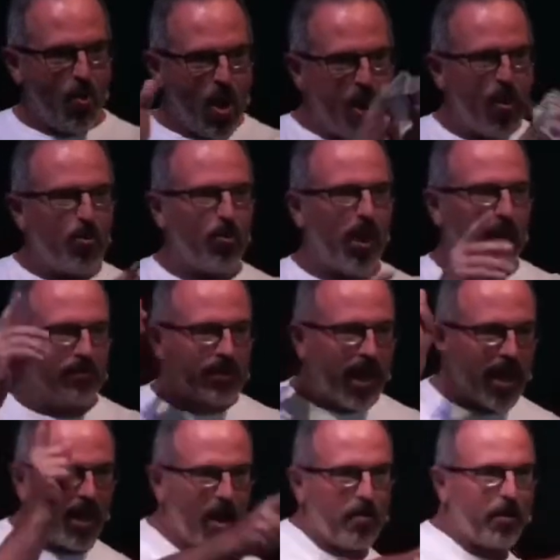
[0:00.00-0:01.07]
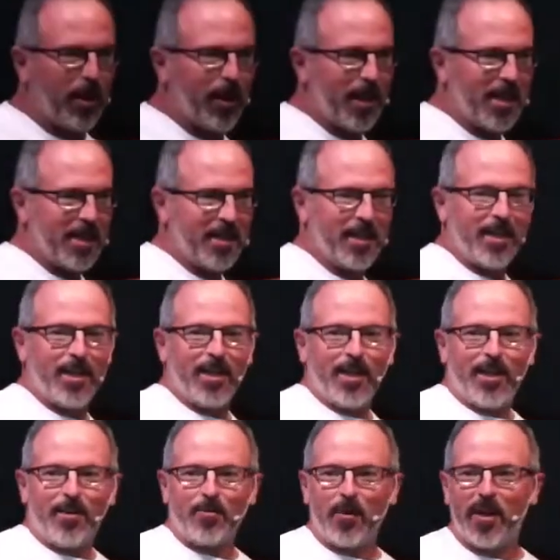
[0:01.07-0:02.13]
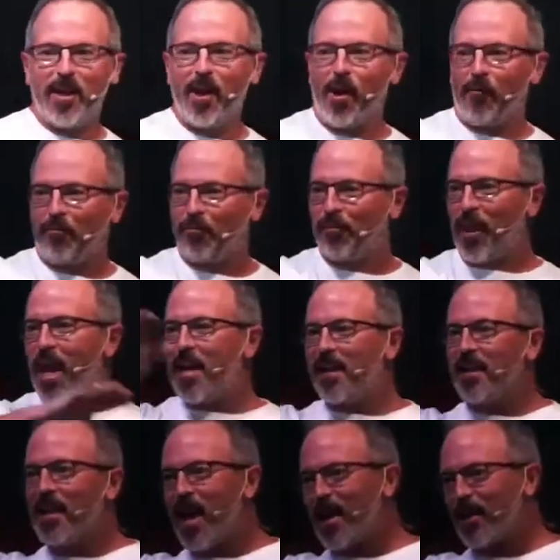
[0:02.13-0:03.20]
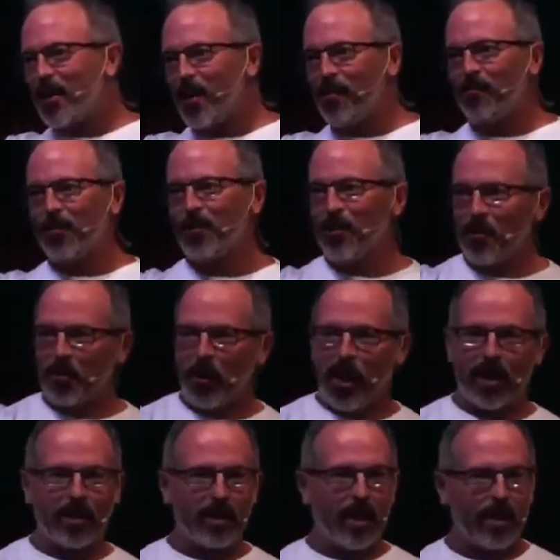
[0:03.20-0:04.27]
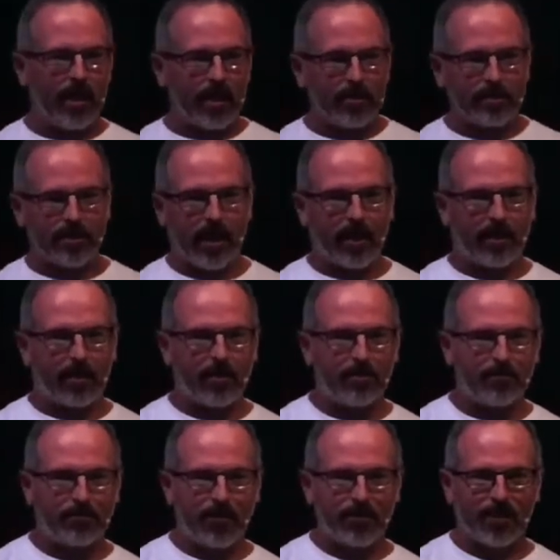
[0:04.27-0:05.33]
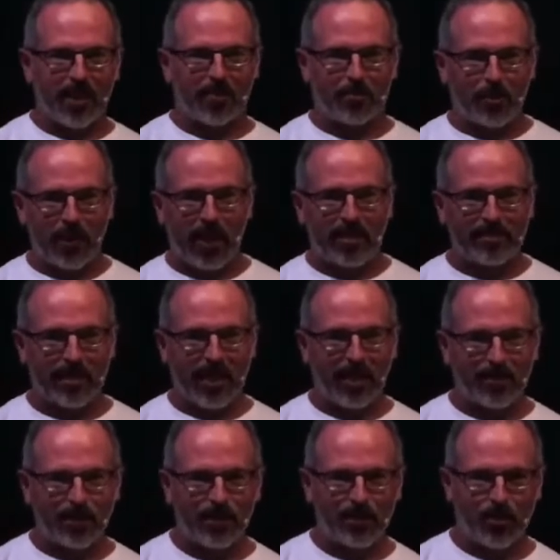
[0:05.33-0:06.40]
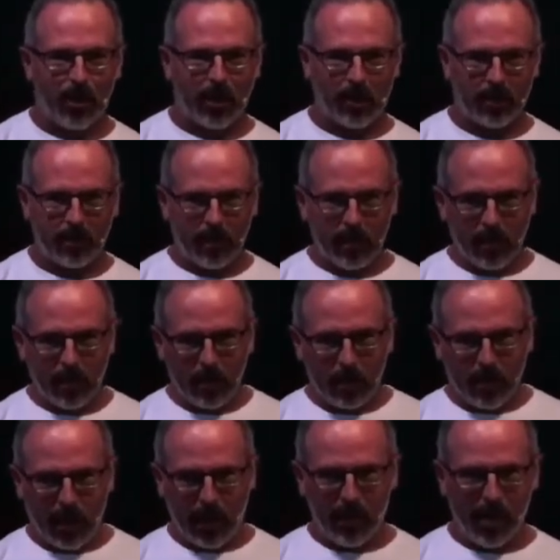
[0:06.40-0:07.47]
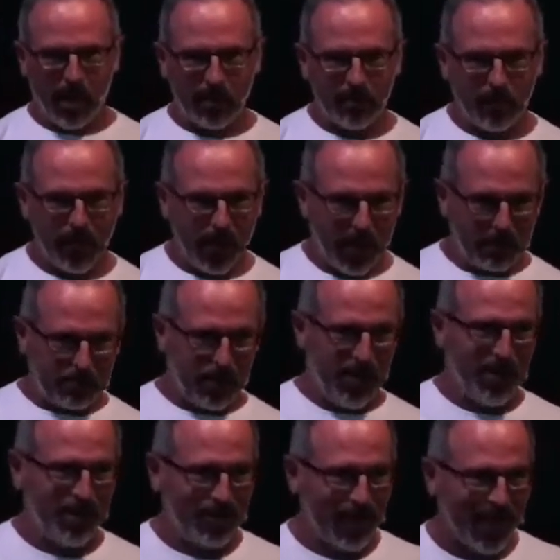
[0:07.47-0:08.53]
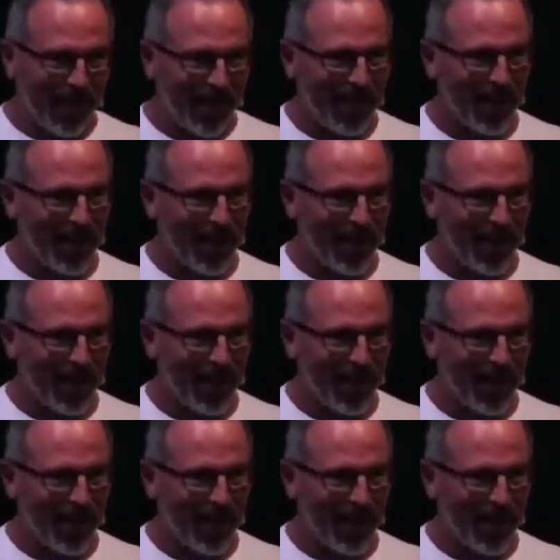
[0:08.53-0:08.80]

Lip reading: "Woo, well done, Alberta. We are flattening that curve. We're doing great." And then it's like, feels like 3 days later, she's going, "Hang on, we got to,